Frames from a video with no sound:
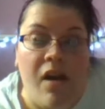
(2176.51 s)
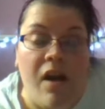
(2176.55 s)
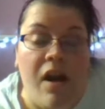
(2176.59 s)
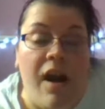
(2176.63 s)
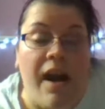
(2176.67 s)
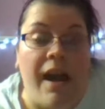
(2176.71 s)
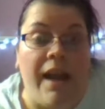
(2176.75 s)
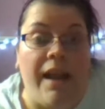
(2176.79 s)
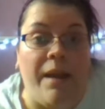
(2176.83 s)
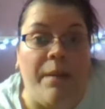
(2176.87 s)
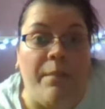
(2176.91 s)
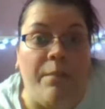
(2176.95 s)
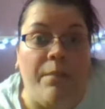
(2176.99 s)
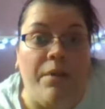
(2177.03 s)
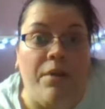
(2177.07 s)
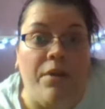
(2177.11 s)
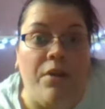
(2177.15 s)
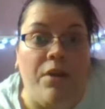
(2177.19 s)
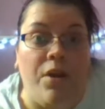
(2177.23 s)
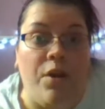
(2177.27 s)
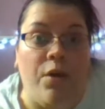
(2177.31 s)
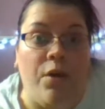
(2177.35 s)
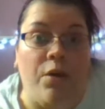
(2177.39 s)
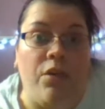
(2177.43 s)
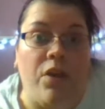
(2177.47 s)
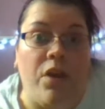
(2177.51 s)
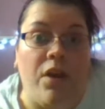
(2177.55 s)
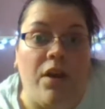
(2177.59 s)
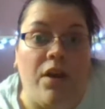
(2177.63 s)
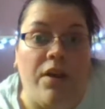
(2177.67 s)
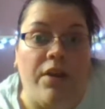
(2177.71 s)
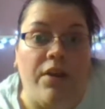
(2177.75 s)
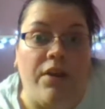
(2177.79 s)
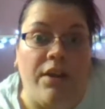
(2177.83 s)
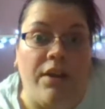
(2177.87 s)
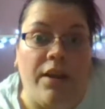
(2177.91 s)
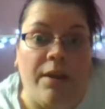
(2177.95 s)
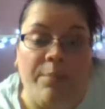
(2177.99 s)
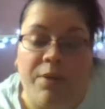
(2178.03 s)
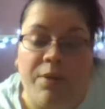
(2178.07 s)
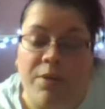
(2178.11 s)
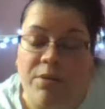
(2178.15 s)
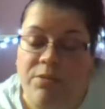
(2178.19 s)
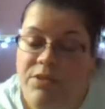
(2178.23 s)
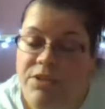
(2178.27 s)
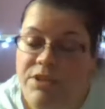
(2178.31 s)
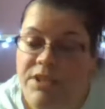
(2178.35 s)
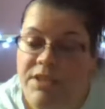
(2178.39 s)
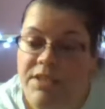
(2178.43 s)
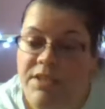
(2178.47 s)
I am no longer, I
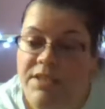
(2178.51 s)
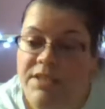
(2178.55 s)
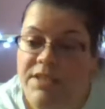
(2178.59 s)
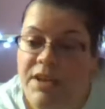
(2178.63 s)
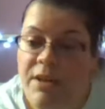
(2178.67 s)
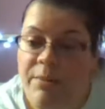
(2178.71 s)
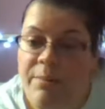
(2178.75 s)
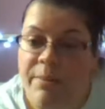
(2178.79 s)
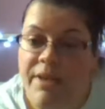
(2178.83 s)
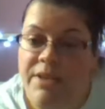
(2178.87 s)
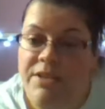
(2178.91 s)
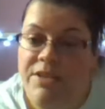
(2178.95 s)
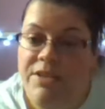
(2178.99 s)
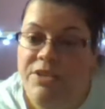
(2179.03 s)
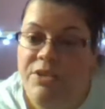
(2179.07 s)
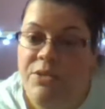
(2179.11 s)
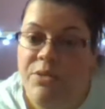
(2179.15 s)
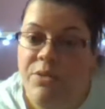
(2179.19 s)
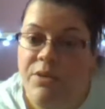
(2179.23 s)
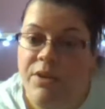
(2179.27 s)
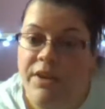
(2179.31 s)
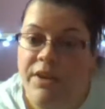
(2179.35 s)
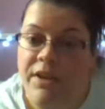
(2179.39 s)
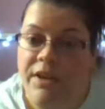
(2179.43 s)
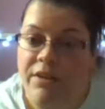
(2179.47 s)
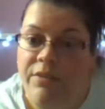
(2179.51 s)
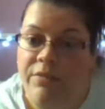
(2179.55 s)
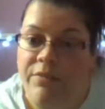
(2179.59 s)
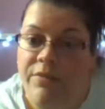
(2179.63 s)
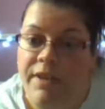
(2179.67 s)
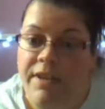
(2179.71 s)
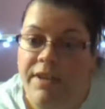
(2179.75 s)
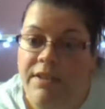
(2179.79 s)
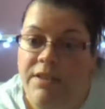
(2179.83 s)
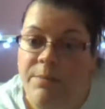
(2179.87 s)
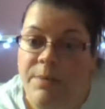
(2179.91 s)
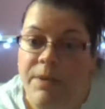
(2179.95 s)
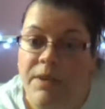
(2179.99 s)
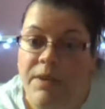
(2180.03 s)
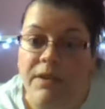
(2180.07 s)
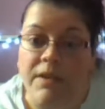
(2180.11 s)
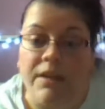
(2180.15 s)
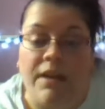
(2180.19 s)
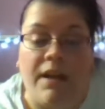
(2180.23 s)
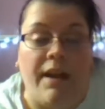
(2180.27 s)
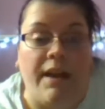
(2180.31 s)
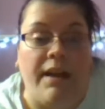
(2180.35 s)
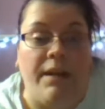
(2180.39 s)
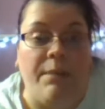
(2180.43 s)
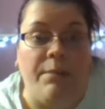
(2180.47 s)
posted this on my story on Facebook,
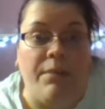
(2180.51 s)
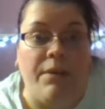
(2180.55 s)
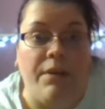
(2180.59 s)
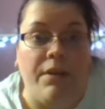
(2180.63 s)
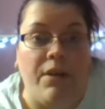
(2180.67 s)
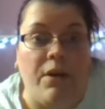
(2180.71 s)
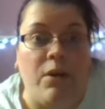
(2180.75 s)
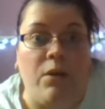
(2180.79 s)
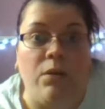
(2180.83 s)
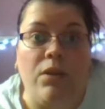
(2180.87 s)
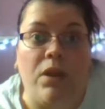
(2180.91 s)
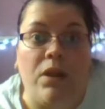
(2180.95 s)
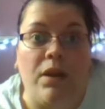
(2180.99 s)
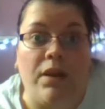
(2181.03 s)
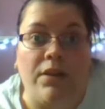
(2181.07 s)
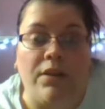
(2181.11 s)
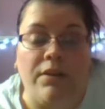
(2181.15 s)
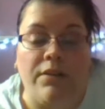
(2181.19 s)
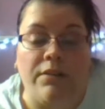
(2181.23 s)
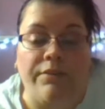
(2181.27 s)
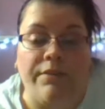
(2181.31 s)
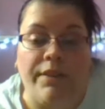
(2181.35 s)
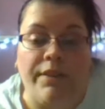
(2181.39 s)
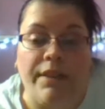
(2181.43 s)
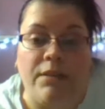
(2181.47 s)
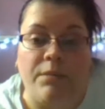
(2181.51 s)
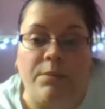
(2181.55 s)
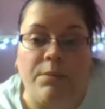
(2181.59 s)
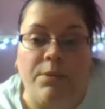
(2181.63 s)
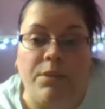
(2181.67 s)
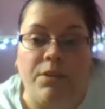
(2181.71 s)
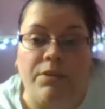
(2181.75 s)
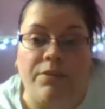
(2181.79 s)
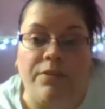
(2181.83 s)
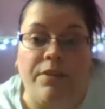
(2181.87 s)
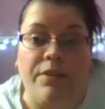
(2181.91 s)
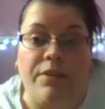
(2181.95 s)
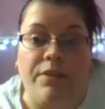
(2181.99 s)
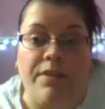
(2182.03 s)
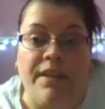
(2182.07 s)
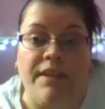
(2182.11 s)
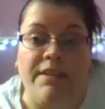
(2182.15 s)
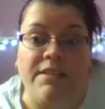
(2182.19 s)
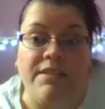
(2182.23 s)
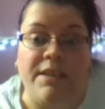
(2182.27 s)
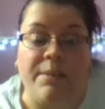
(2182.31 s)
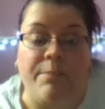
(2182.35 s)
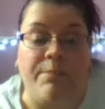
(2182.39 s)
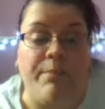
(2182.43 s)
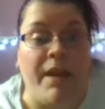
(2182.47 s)
I am no longer available for
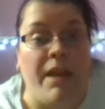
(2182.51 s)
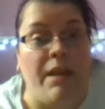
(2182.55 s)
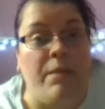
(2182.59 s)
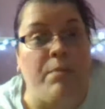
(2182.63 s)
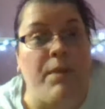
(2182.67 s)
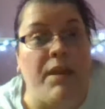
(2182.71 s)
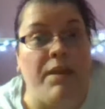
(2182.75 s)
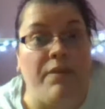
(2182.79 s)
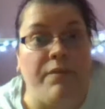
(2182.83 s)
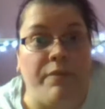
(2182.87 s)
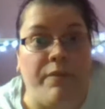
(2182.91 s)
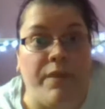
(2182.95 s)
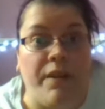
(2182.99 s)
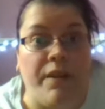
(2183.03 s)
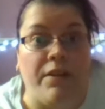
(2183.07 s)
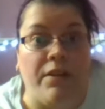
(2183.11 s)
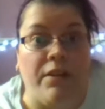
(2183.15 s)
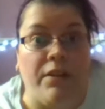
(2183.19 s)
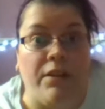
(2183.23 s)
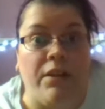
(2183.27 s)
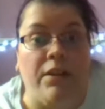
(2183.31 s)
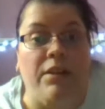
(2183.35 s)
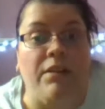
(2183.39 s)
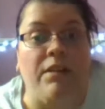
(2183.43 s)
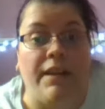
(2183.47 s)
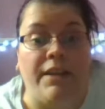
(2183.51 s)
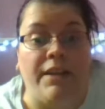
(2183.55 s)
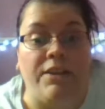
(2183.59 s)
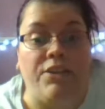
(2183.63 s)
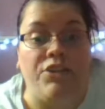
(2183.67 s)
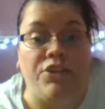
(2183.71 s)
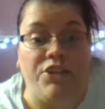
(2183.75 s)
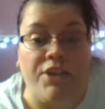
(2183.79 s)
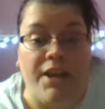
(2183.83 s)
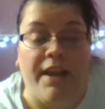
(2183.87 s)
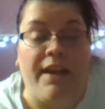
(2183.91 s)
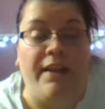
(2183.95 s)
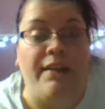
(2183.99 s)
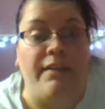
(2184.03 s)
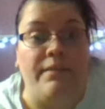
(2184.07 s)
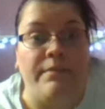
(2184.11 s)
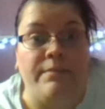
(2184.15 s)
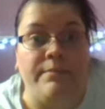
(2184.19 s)
things that make me feel like shit.